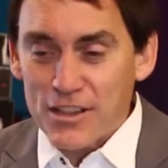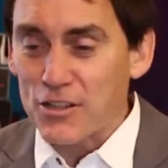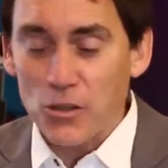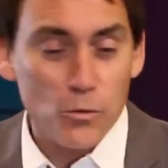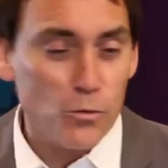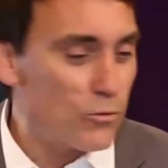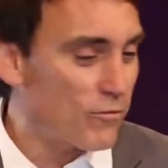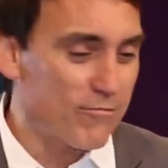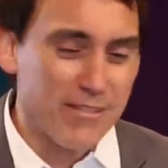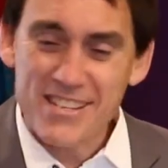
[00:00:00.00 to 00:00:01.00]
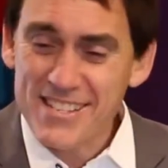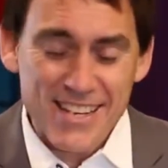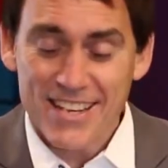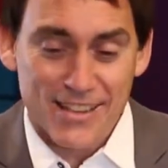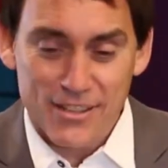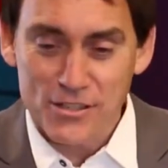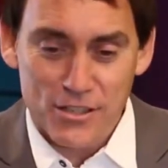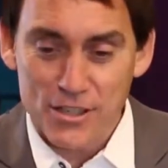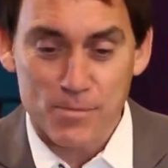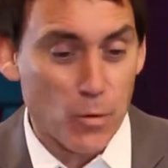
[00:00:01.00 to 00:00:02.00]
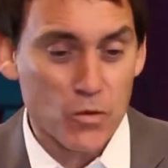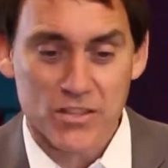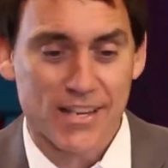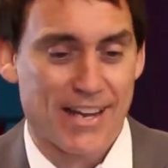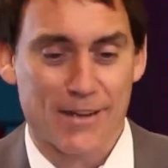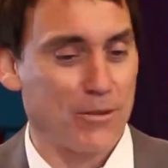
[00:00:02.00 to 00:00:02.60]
little cool, ridiculous sports car,